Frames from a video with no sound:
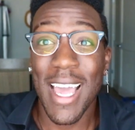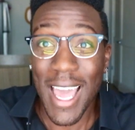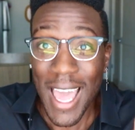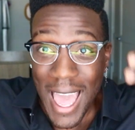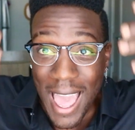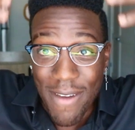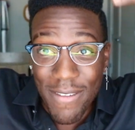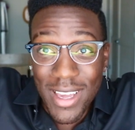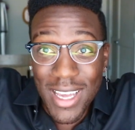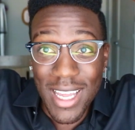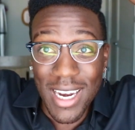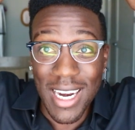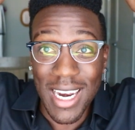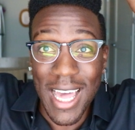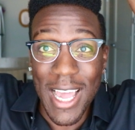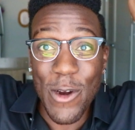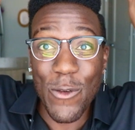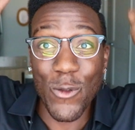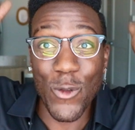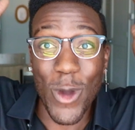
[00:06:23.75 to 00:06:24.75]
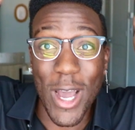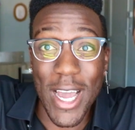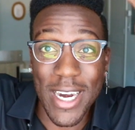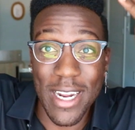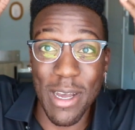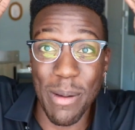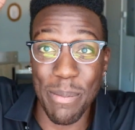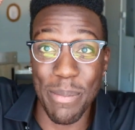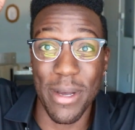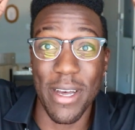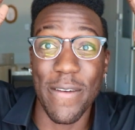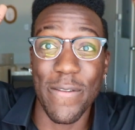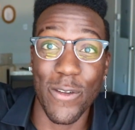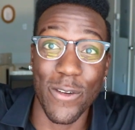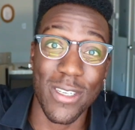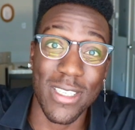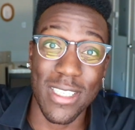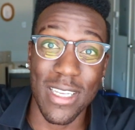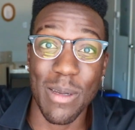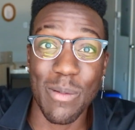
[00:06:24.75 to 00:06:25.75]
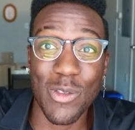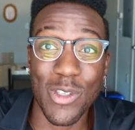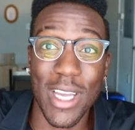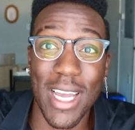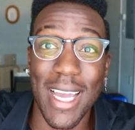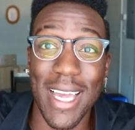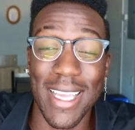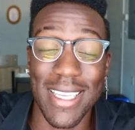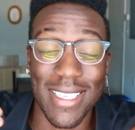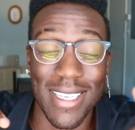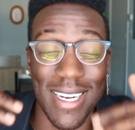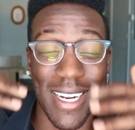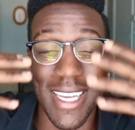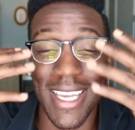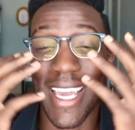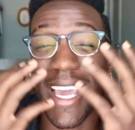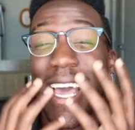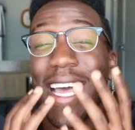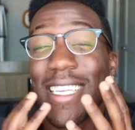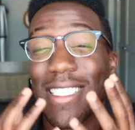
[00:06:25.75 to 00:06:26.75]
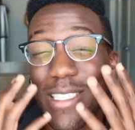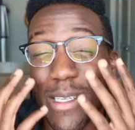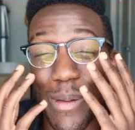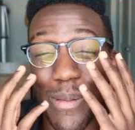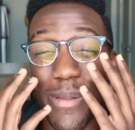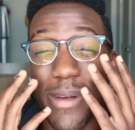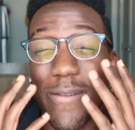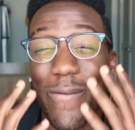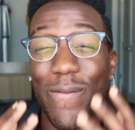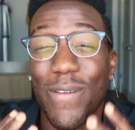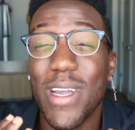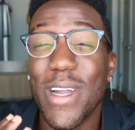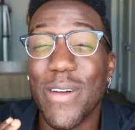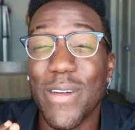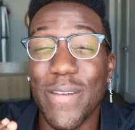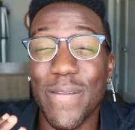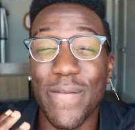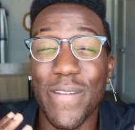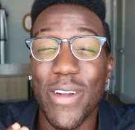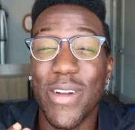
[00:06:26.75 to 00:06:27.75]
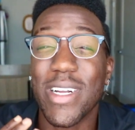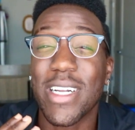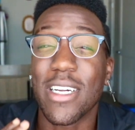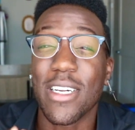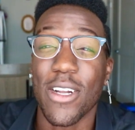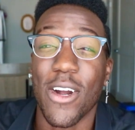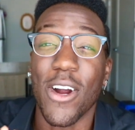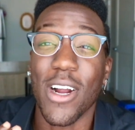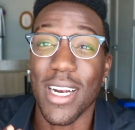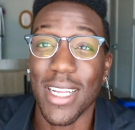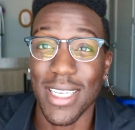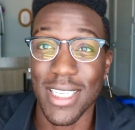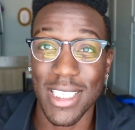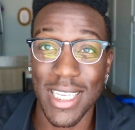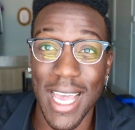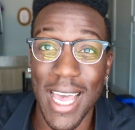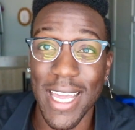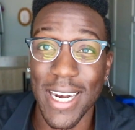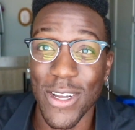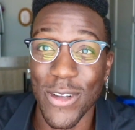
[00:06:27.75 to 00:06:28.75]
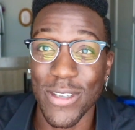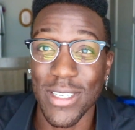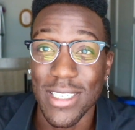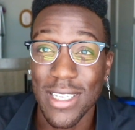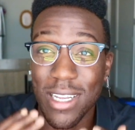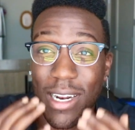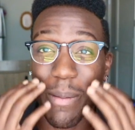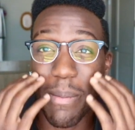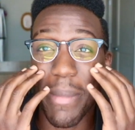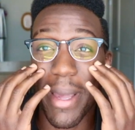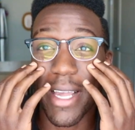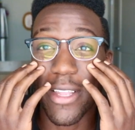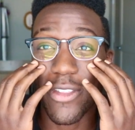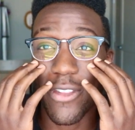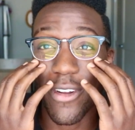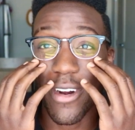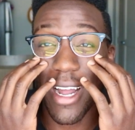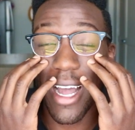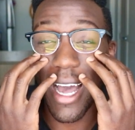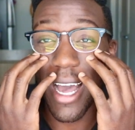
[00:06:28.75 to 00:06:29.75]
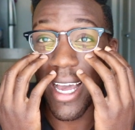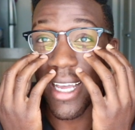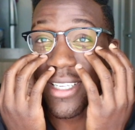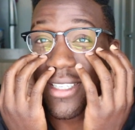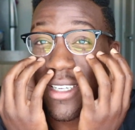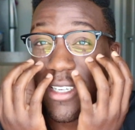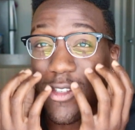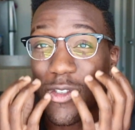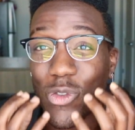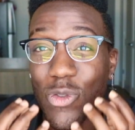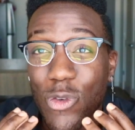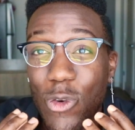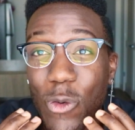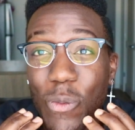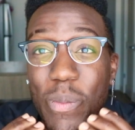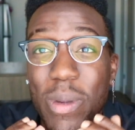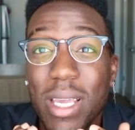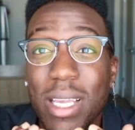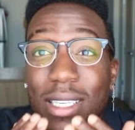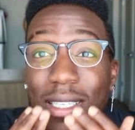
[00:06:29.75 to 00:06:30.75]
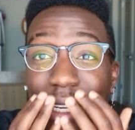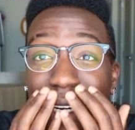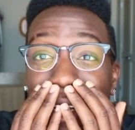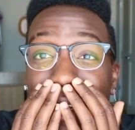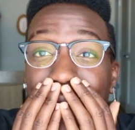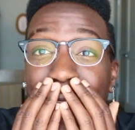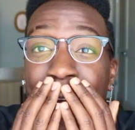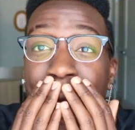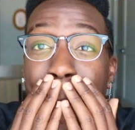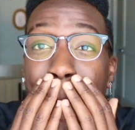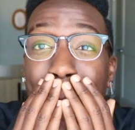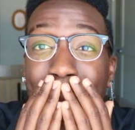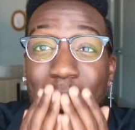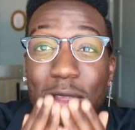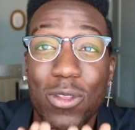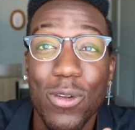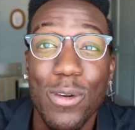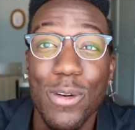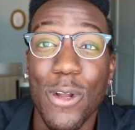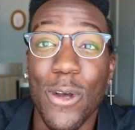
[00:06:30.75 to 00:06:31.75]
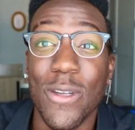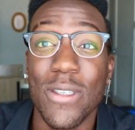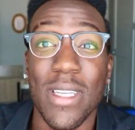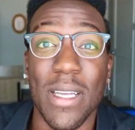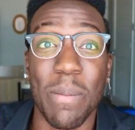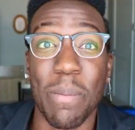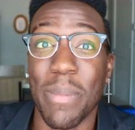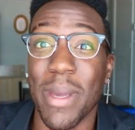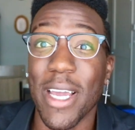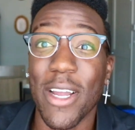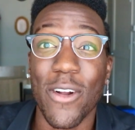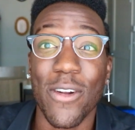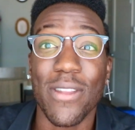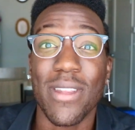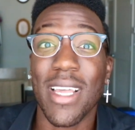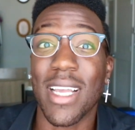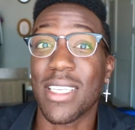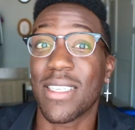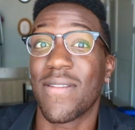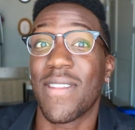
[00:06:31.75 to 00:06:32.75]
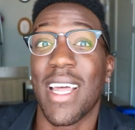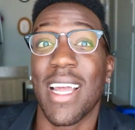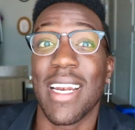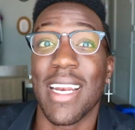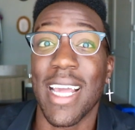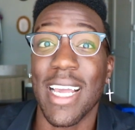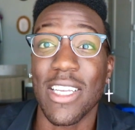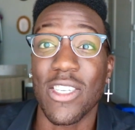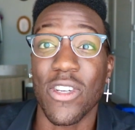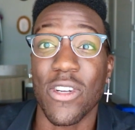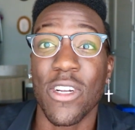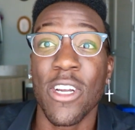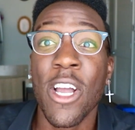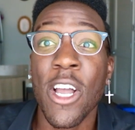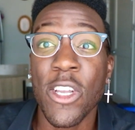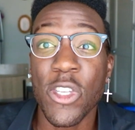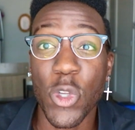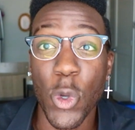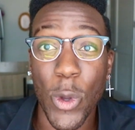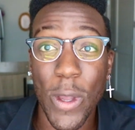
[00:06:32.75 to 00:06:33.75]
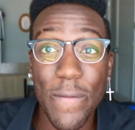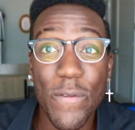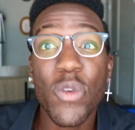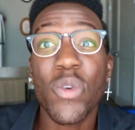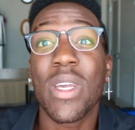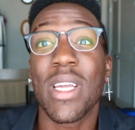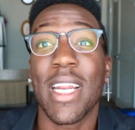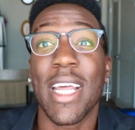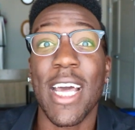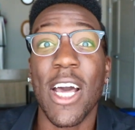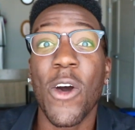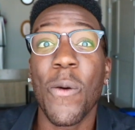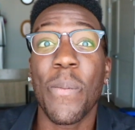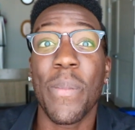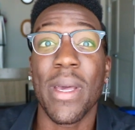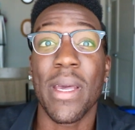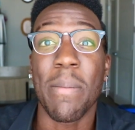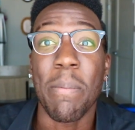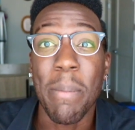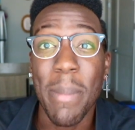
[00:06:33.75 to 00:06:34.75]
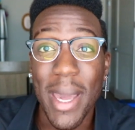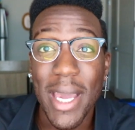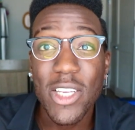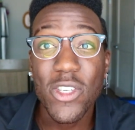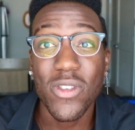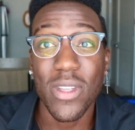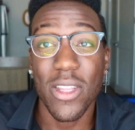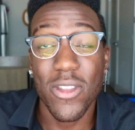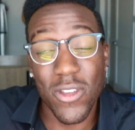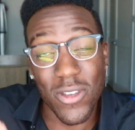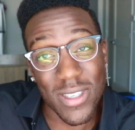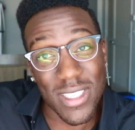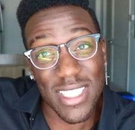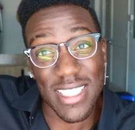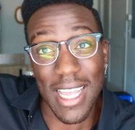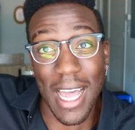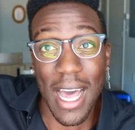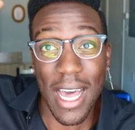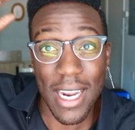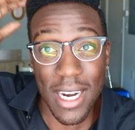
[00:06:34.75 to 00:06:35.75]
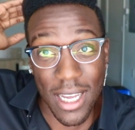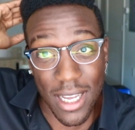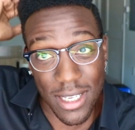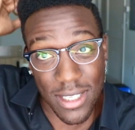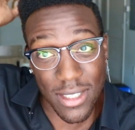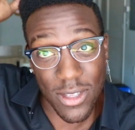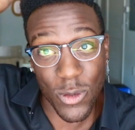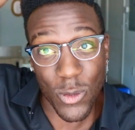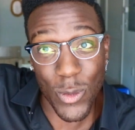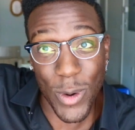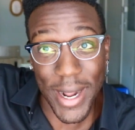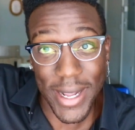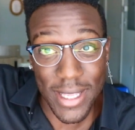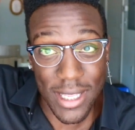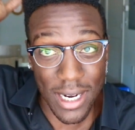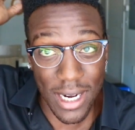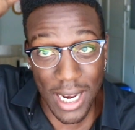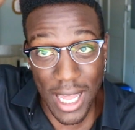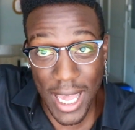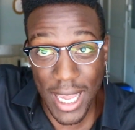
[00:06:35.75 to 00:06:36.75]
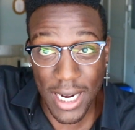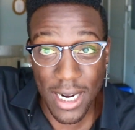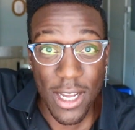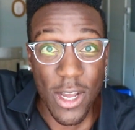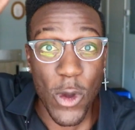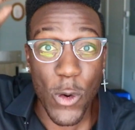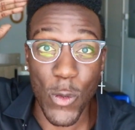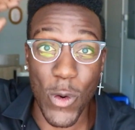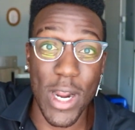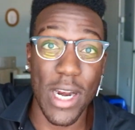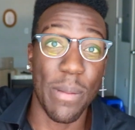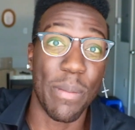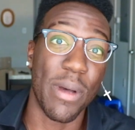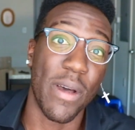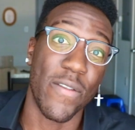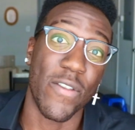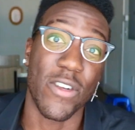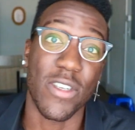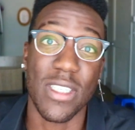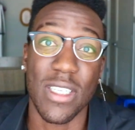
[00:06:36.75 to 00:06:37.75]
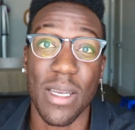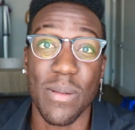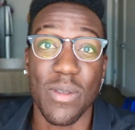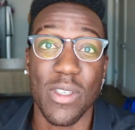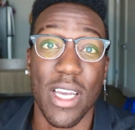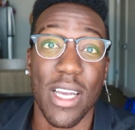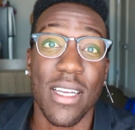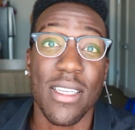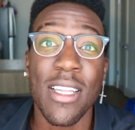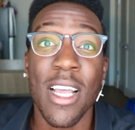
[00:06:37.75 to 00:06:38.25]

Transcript: having a light right above your subject is going to cast some very, very gnarly shadows. It's going to make their eyes look droopy. It's going to make their nose look bigger, things of that nature. So if you can help it, make sure that there's not a direct light right above your subject.